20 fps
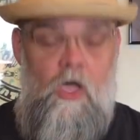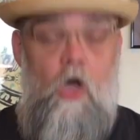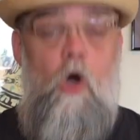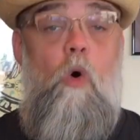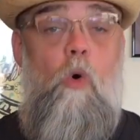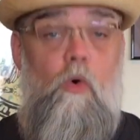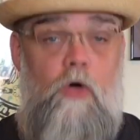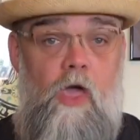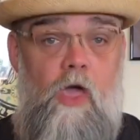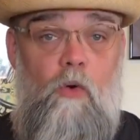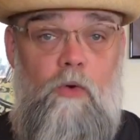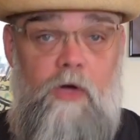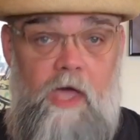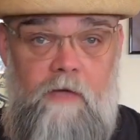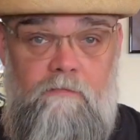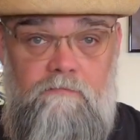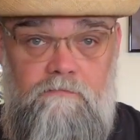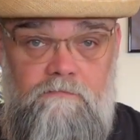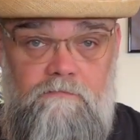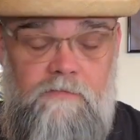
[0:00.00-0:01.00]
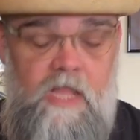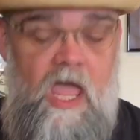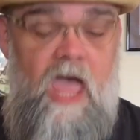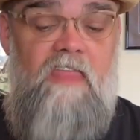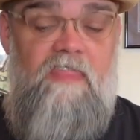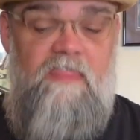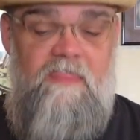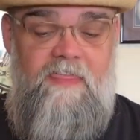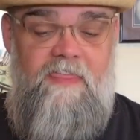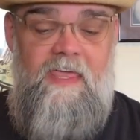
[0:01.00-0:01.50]
with. Okay.
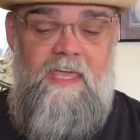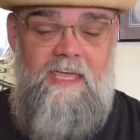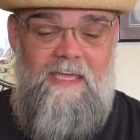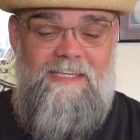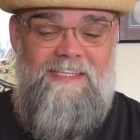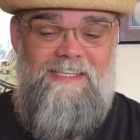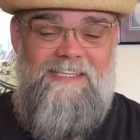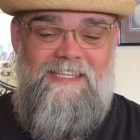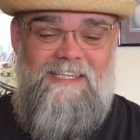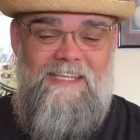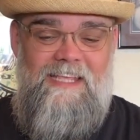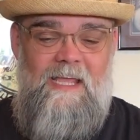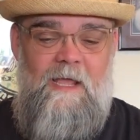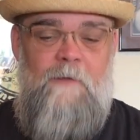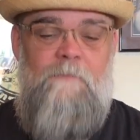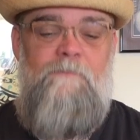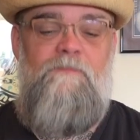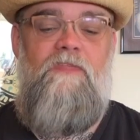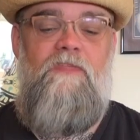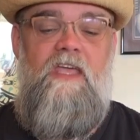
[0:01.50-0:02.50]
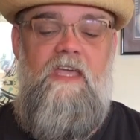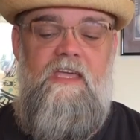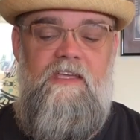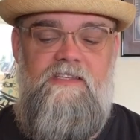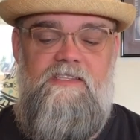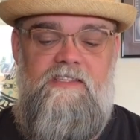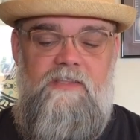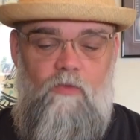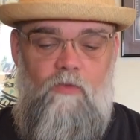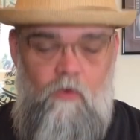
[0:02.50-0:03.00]
This
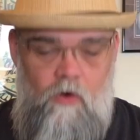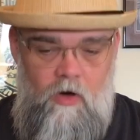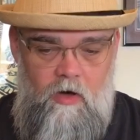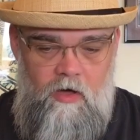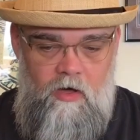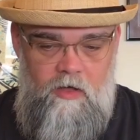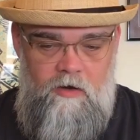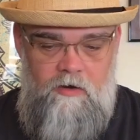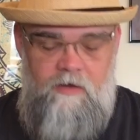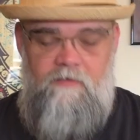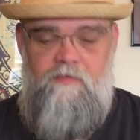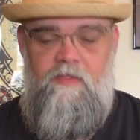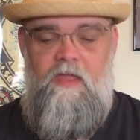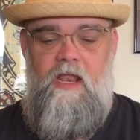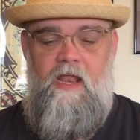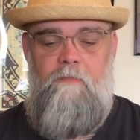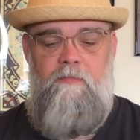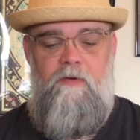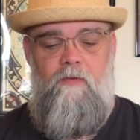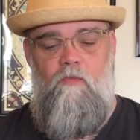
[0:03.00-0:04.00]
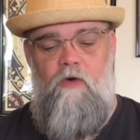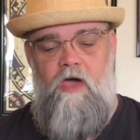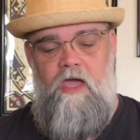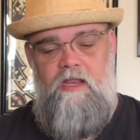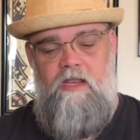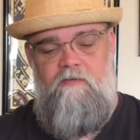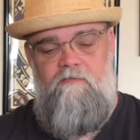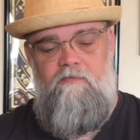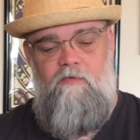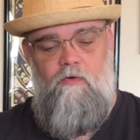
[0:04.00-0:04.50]
is the one that I've been
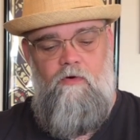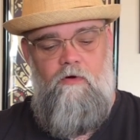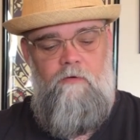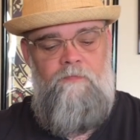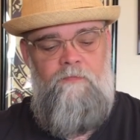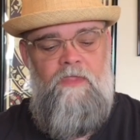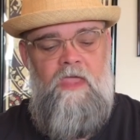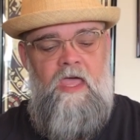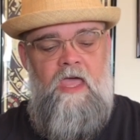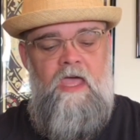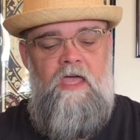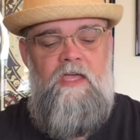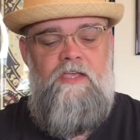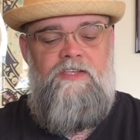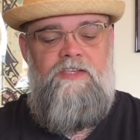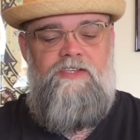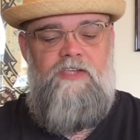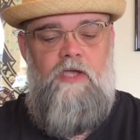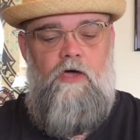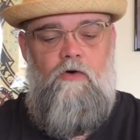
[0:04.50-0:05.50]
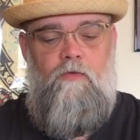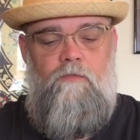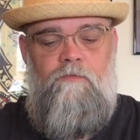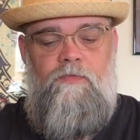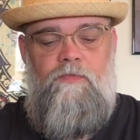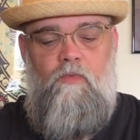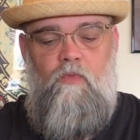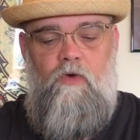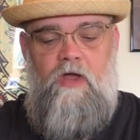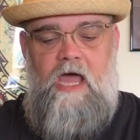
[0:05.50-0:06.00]
waiting for. So,
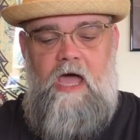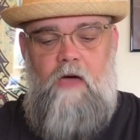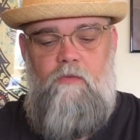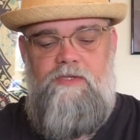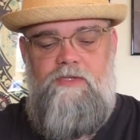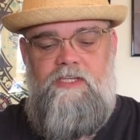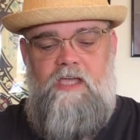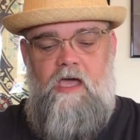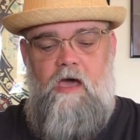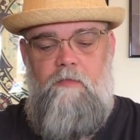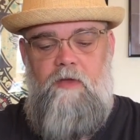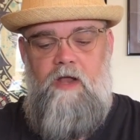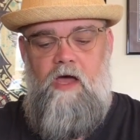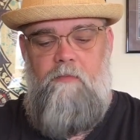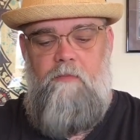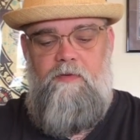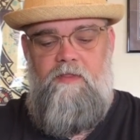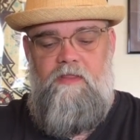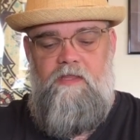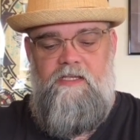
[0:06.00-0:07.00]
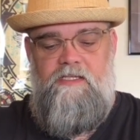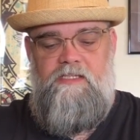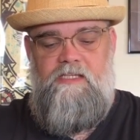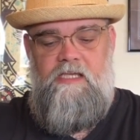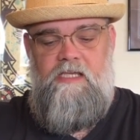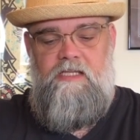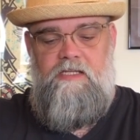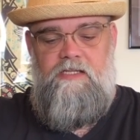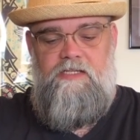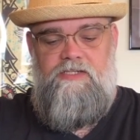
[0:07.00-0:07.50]
when I was coming up in this
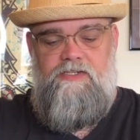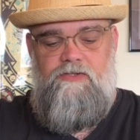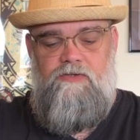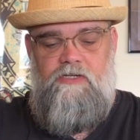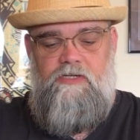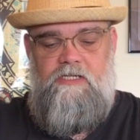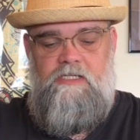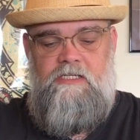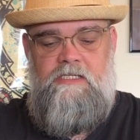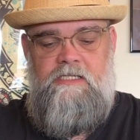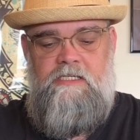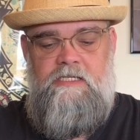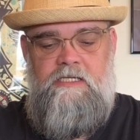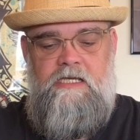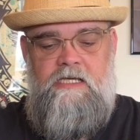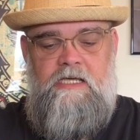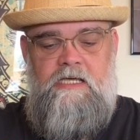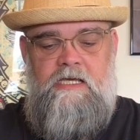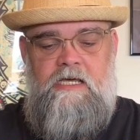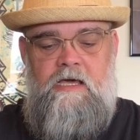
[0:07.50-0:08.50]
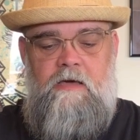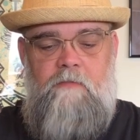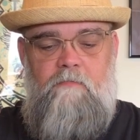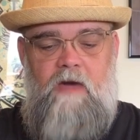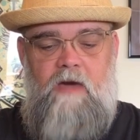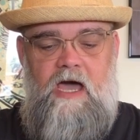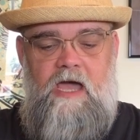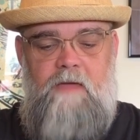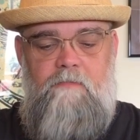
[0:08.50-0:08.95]
industry, my